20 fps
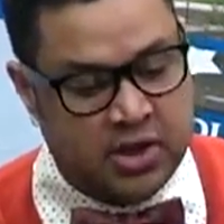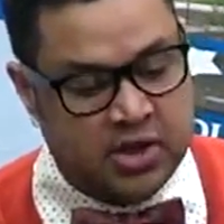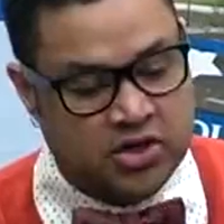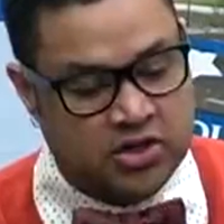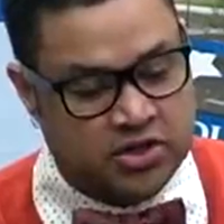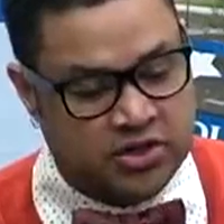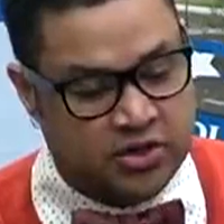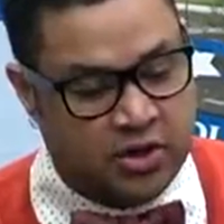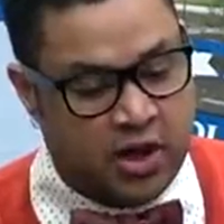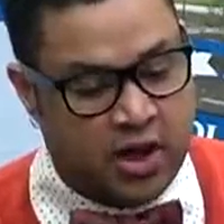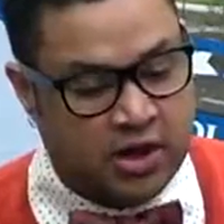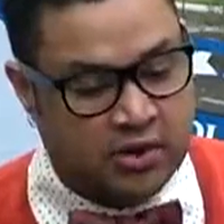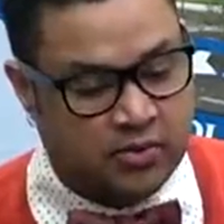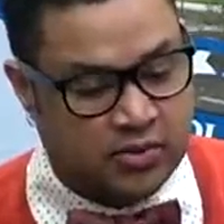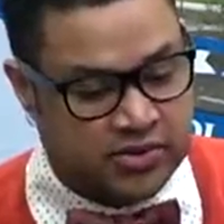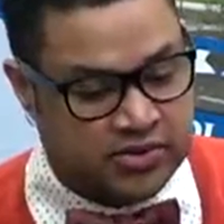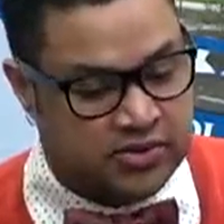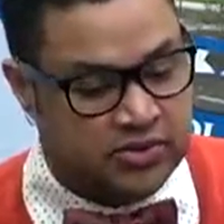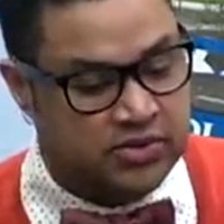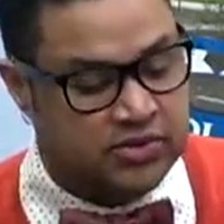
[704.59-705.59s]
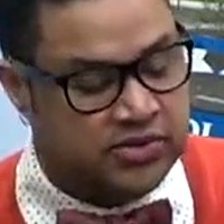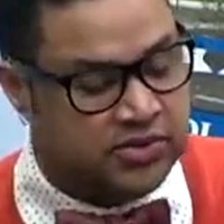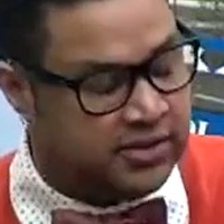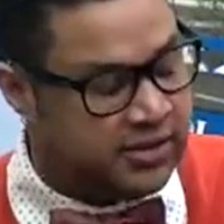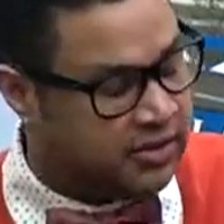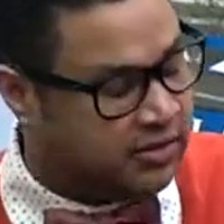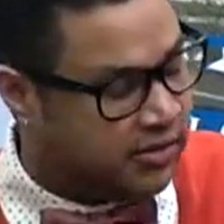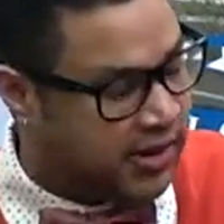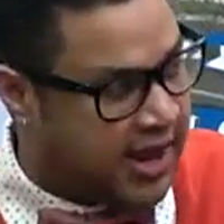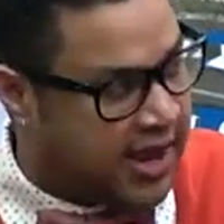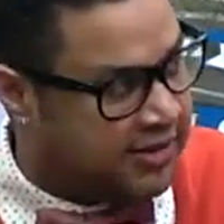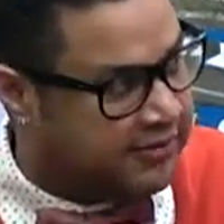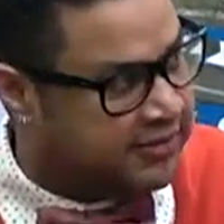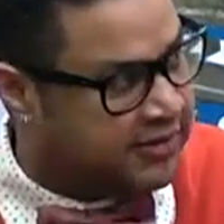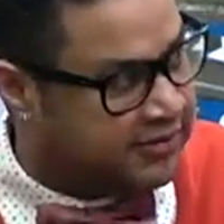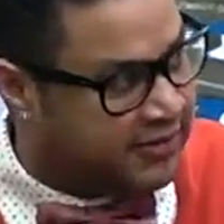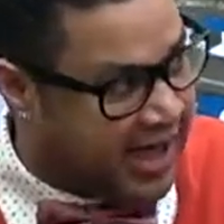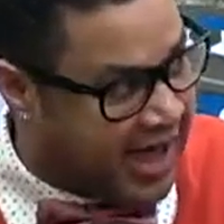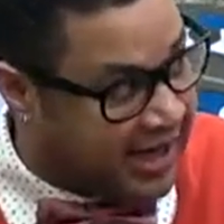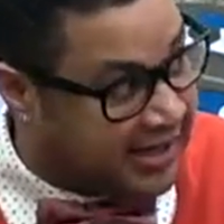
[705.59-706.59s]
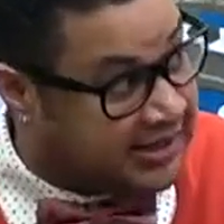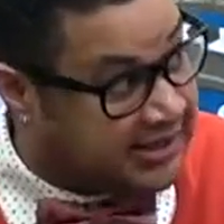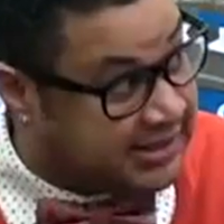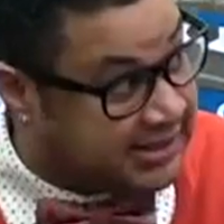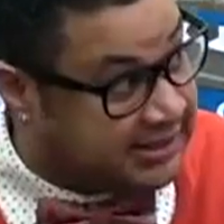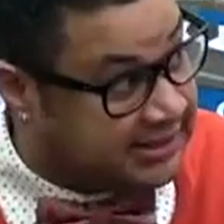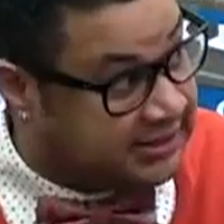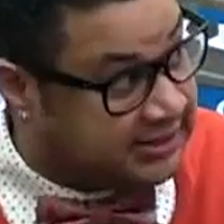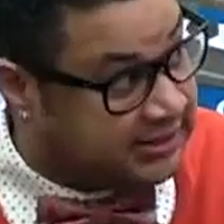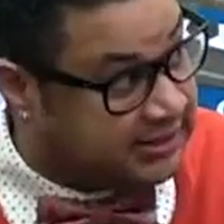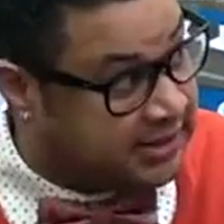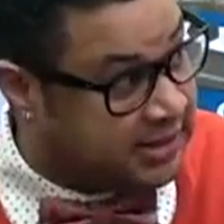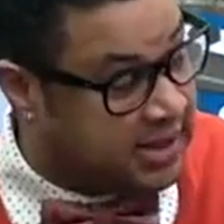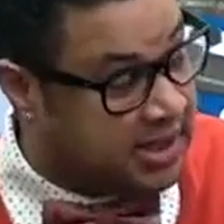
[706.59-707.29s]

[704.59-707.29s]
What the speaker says: Sean was new to the craft of acting,